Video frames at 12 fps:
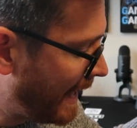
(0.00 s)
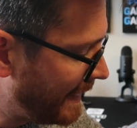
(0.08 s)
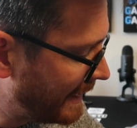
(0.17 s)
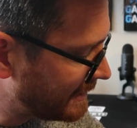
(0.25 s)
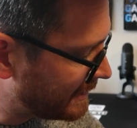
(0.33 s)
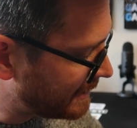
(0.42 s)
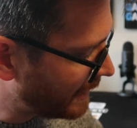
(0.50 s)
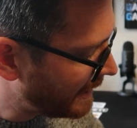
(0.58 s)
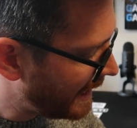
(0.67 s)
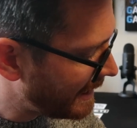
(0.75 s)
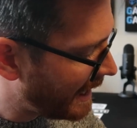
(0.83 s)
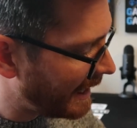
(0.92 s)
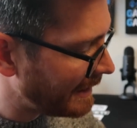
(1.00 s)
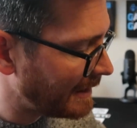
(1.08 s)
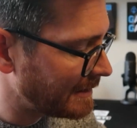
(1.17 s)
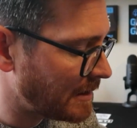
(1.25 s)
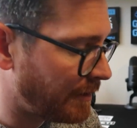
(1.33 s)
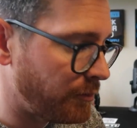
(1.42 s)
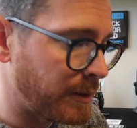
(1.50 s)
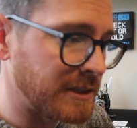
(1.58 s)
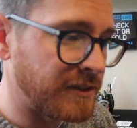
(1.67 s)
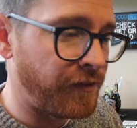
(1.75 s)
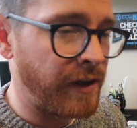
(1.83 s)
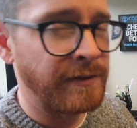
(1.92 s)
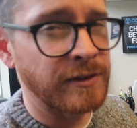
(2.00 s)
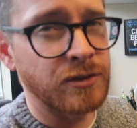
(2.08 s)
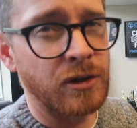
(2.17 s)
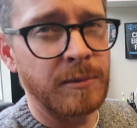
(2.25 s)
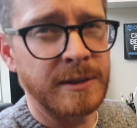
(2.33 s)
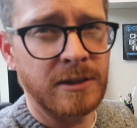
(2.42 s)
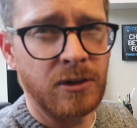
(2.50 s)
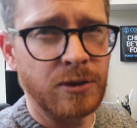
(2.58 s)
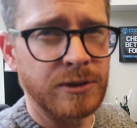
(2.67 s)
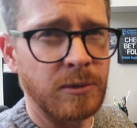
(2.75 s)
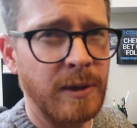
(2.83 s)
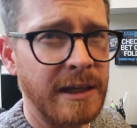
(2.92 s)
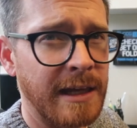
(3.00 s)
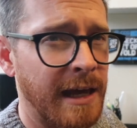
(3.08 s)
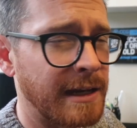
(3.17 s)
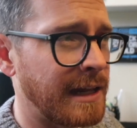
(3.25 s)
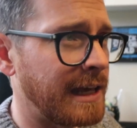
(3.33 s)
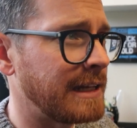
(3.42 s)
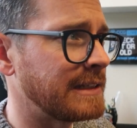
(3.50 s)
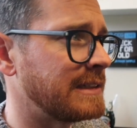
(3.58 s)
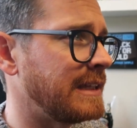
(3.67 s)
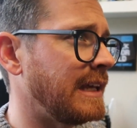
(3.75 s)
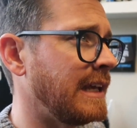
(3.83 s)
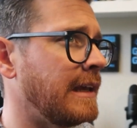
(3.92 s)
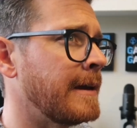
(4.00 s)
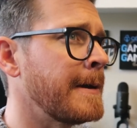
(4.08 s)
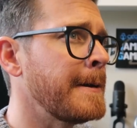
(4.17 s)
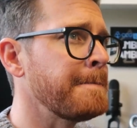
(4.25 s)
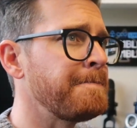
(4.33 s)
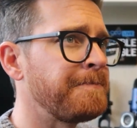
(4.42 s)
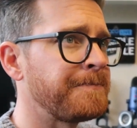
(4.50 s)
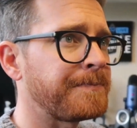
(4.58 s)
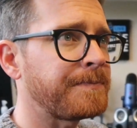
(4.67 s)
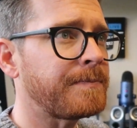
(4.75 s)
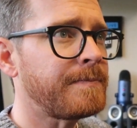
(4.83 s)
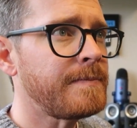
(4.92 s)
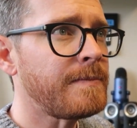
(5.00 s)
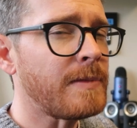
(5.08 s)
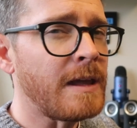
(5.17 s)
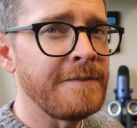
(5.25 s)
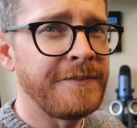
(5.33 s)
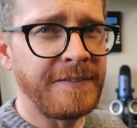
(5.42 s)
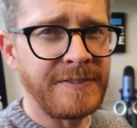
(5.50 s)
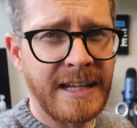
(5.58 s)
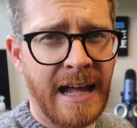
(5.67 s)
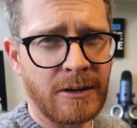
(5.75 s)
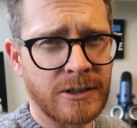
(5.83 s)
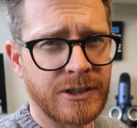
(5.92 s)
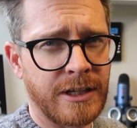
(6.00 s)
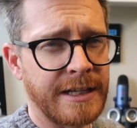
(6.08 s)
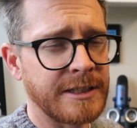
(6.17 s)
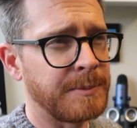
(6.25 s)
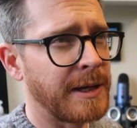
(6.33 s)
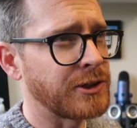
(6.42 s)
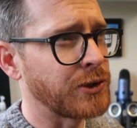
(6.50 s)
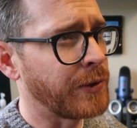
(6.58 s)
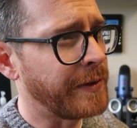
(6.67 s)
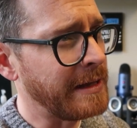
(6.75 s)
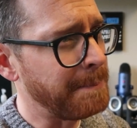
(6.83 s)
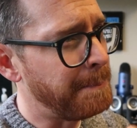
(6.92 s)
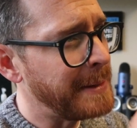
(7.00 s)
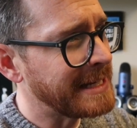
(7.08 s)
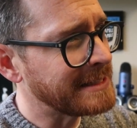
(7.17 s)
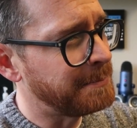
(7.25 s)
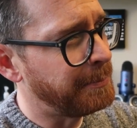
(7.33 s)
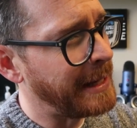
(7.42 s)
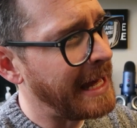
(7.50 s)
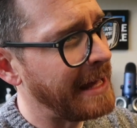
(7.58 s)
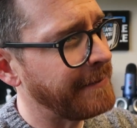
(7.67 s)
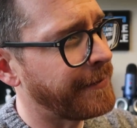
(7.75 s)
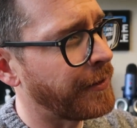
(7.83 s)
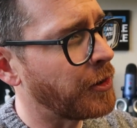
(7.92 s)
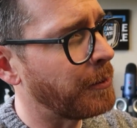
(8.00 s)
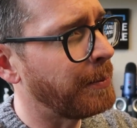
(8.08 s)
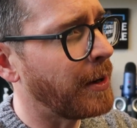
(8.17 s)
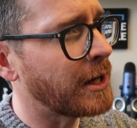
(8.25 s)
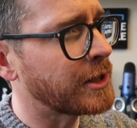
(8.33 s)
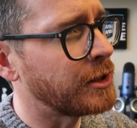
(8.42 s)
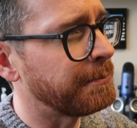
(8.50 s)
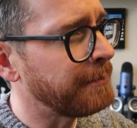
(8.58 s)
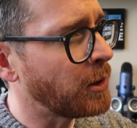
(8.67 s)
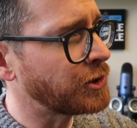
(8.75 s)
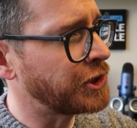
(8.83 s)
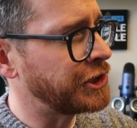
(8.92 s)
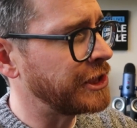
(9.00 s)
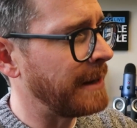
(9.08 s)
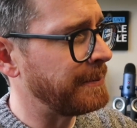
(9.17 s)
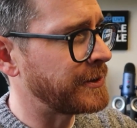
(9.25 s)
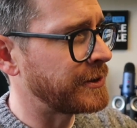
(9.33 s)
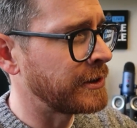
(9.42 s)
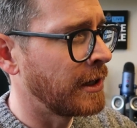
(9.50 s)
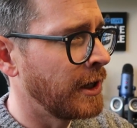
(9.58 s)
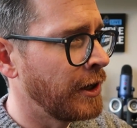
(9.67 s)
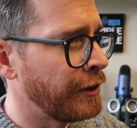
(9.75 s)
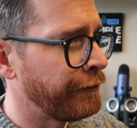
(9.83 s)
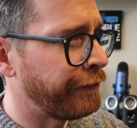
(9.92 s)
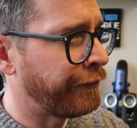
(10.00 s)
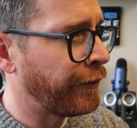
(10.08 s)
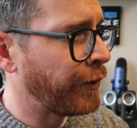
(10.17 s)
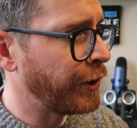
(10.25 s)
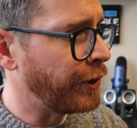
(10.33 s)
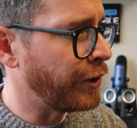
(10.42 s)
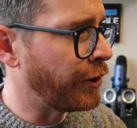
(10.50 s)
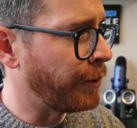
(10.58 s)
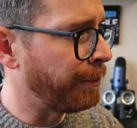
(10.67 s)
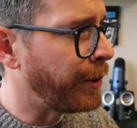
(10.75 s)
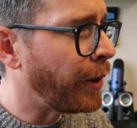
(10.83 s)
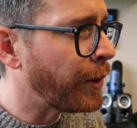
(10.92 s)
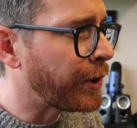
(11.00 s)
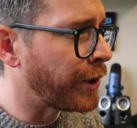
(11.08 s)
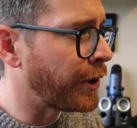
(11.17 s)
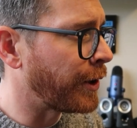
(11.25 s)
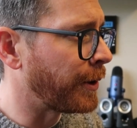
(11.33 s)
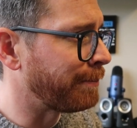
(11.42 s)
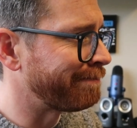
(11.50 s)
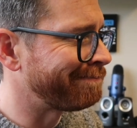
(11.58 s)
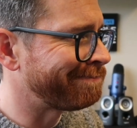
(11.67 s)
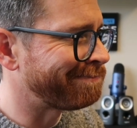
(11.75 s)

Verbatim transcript: And then Sunday night is everybody's favorite tournament to close the weekend. It is the $50 Sunday special, the biggest bang for your buck, the most chips for your poker